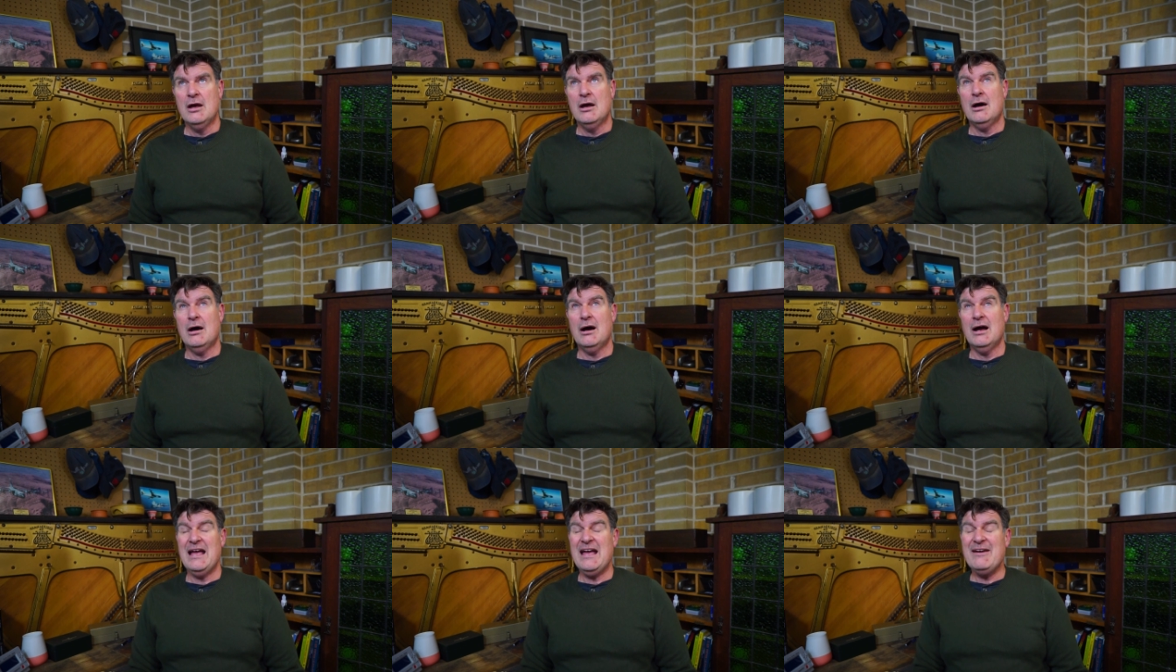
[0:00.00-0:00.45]

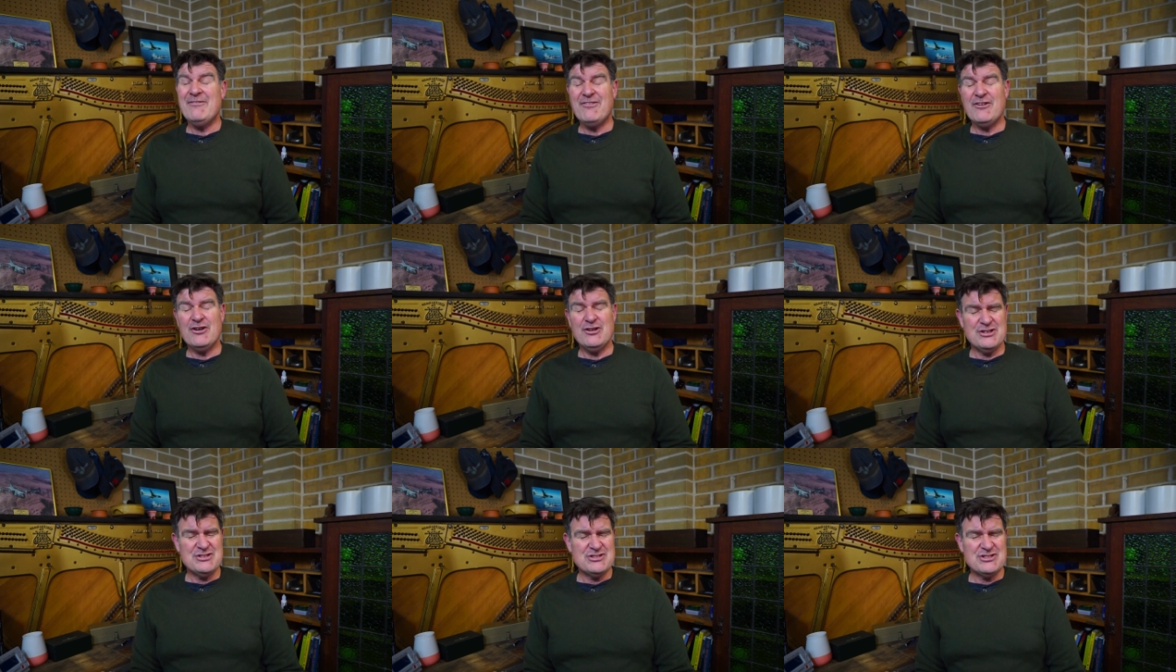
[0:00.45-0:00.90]
I have
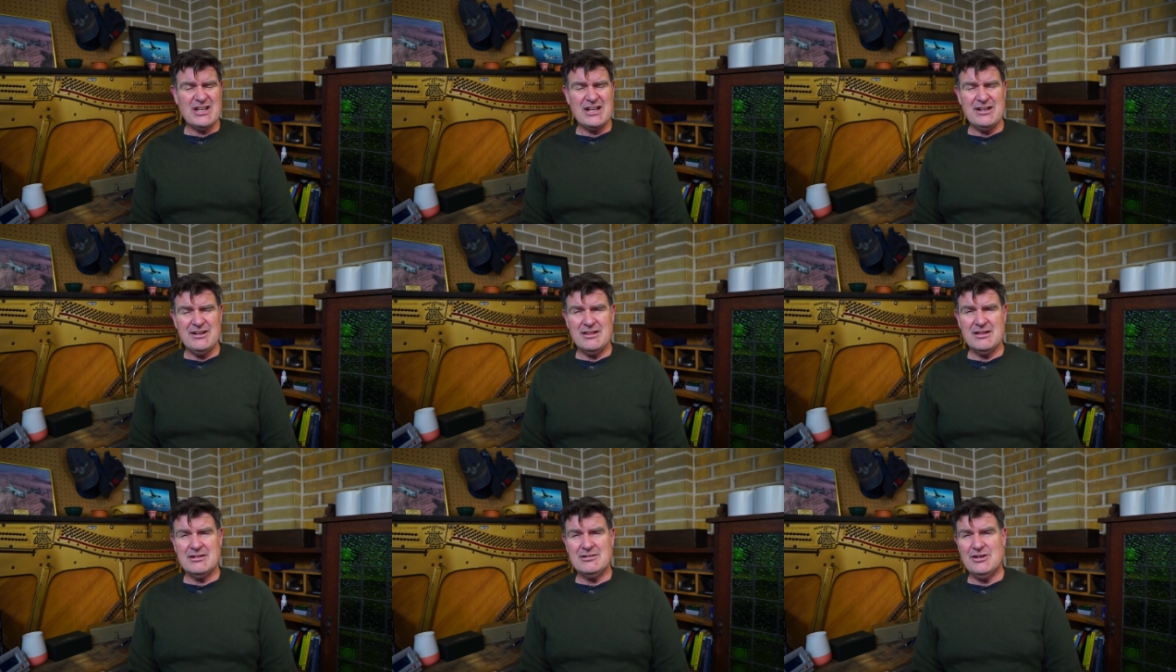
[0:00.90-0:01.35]
got a state
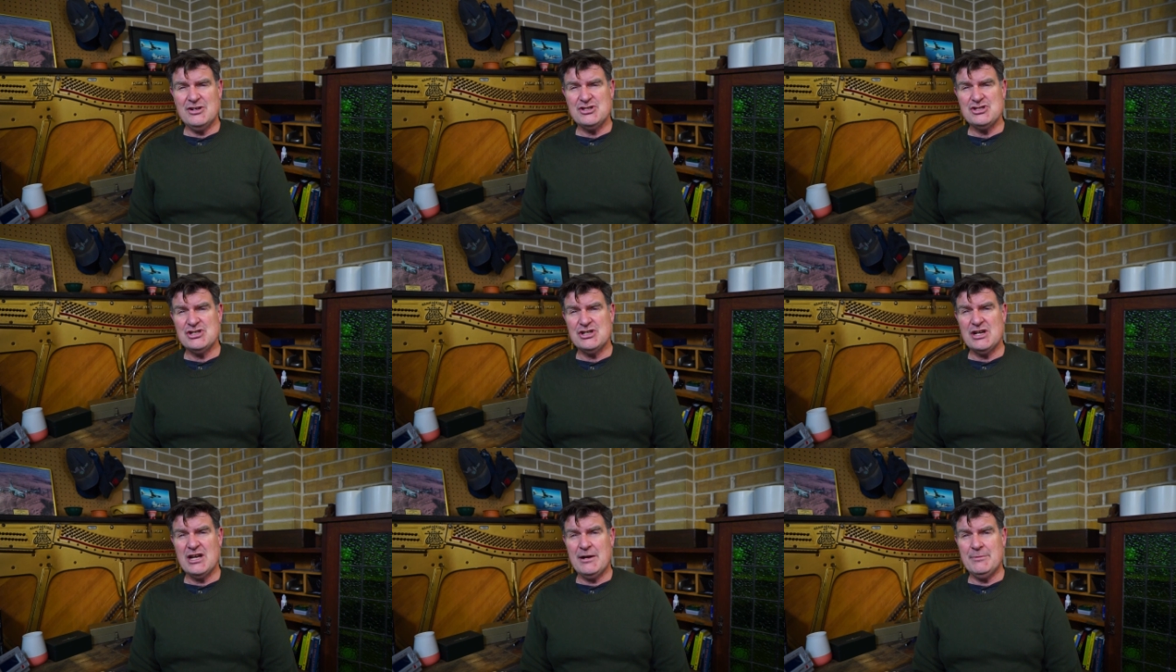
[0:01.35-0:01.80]
of the
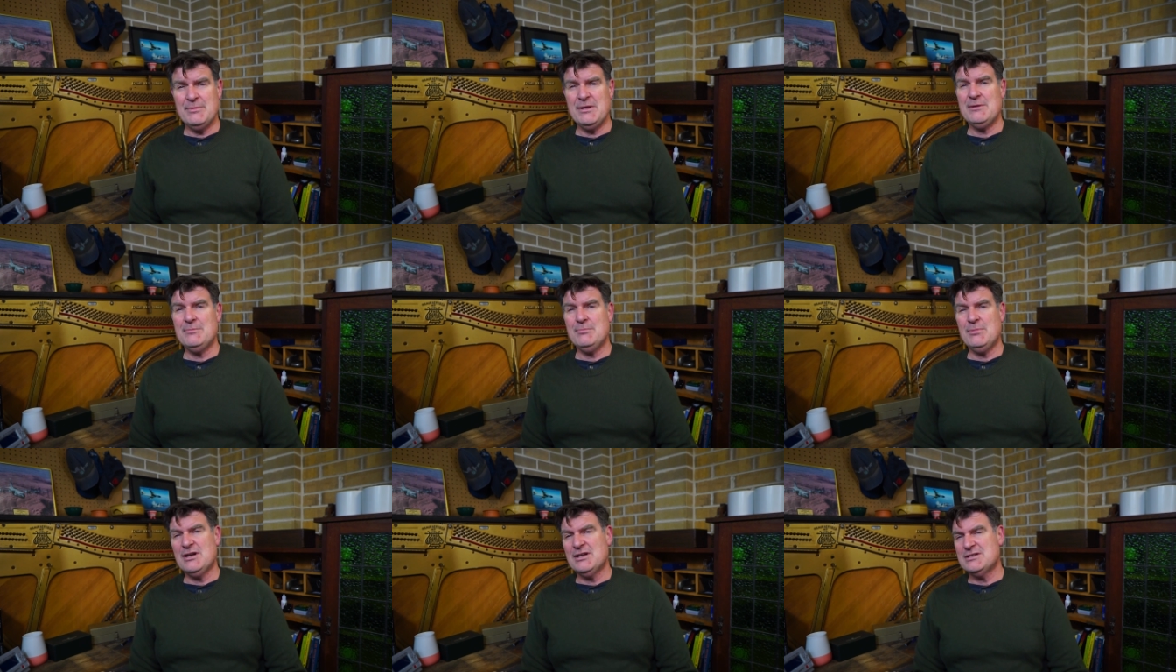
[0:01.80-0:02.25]
collection
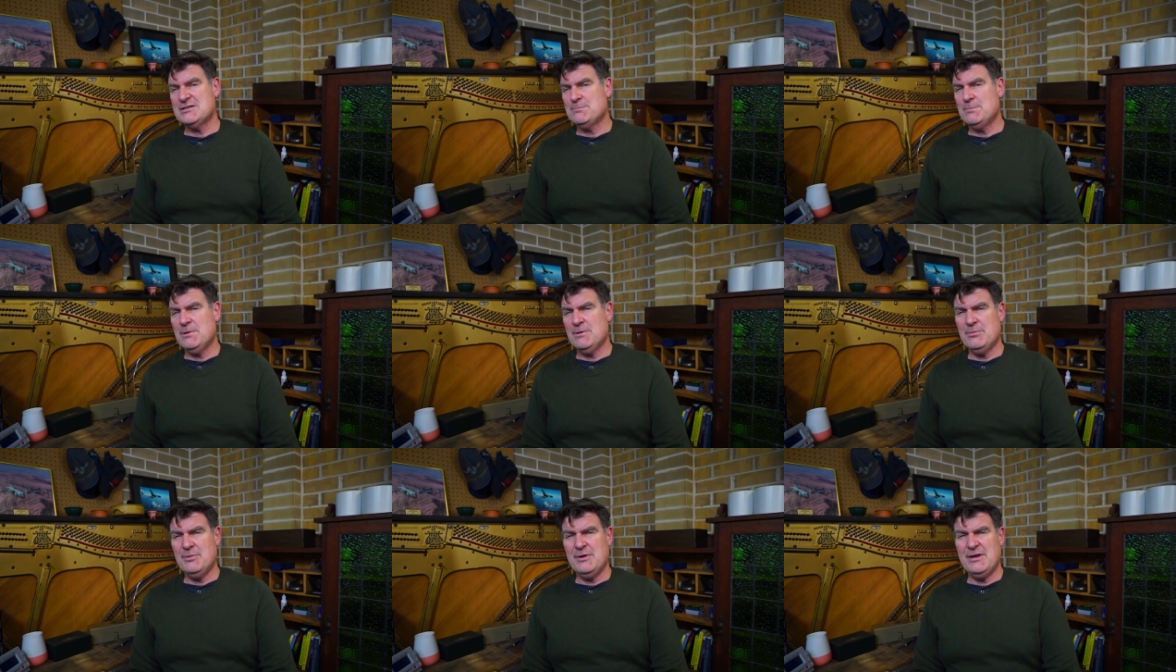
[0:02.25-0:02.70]
coming, but it's
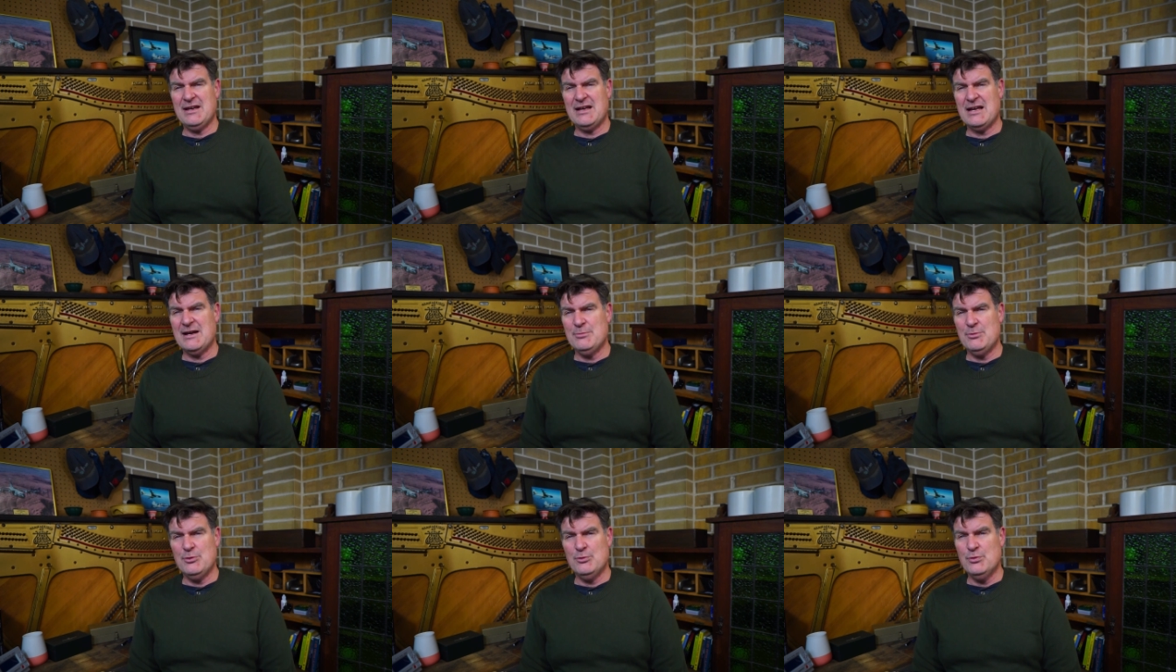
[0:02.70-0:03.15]
probably a
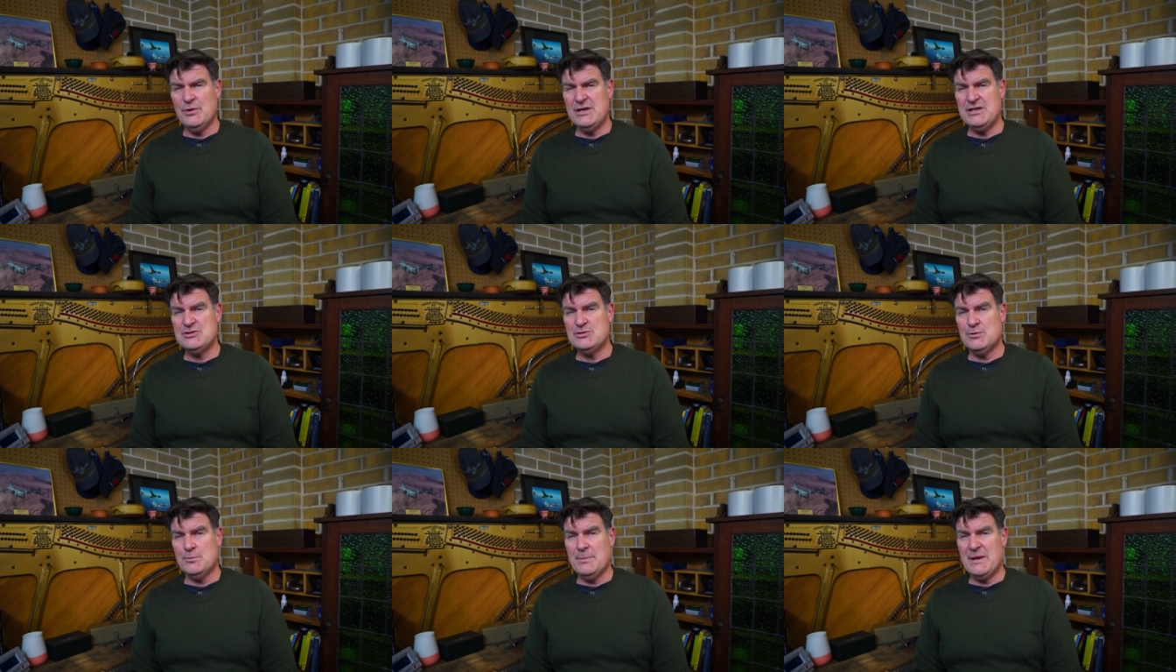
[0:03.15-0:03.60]
couple of
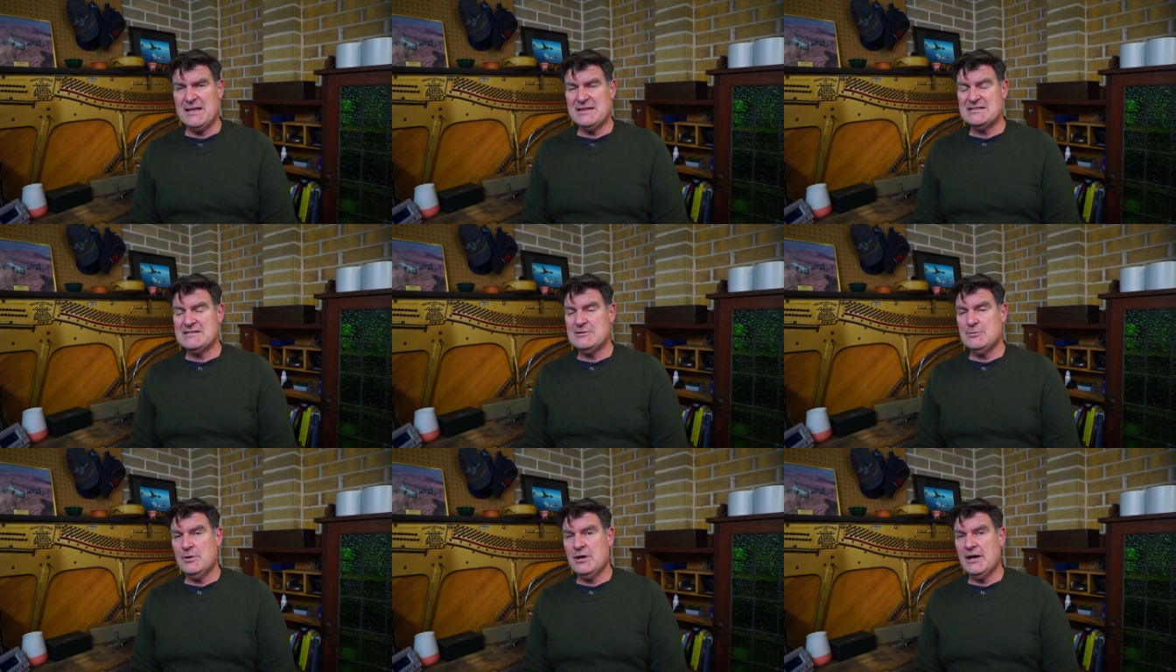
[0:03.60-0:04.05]
weeks or
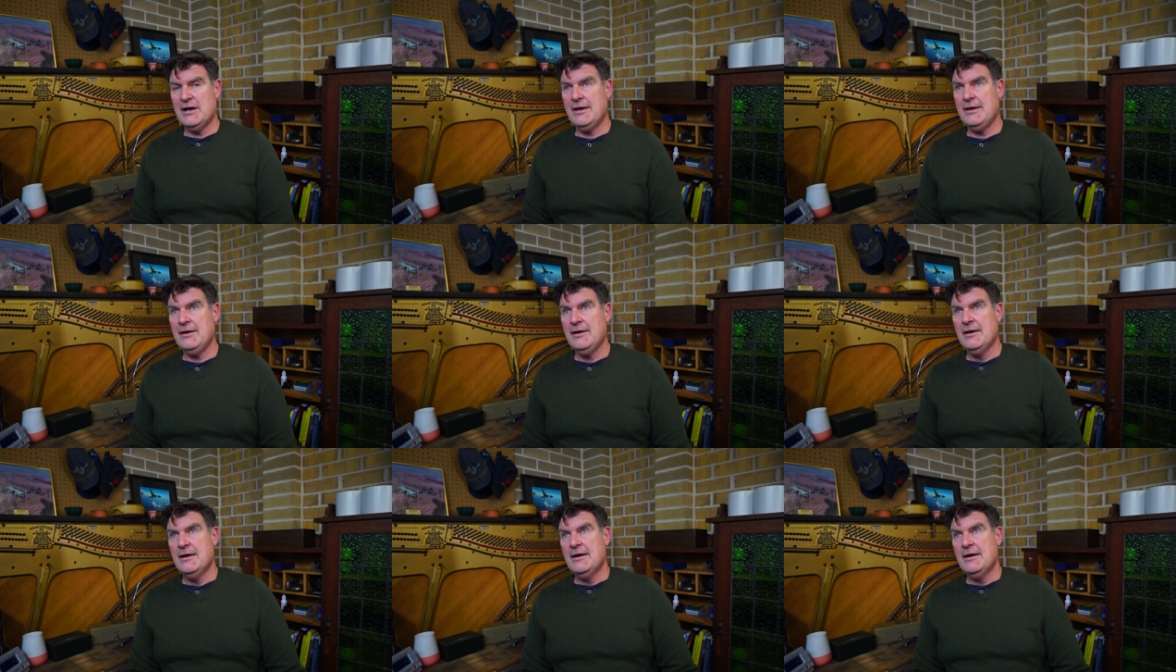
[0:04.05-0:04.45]
months away.